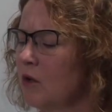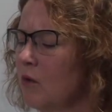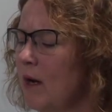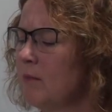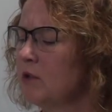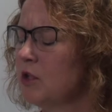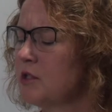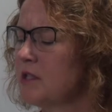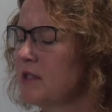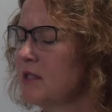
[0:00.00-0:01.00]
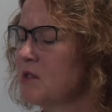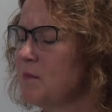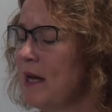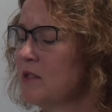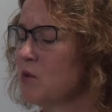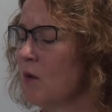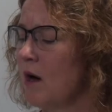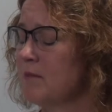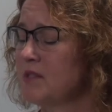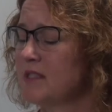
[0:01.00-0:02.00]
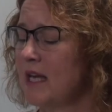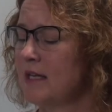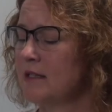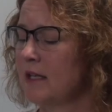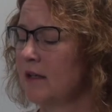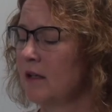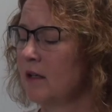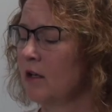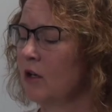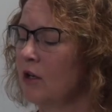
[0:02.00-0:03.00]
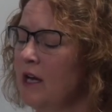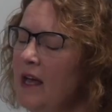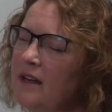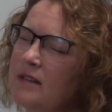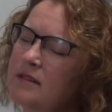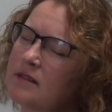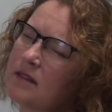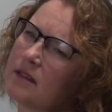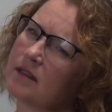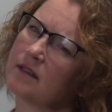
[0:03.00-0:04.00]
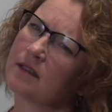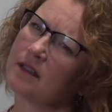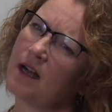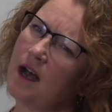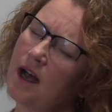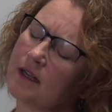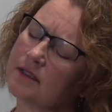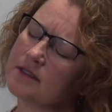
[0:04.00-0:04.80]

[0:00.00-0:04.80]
Grandma looks at the space where I'm standing. Her head is cocked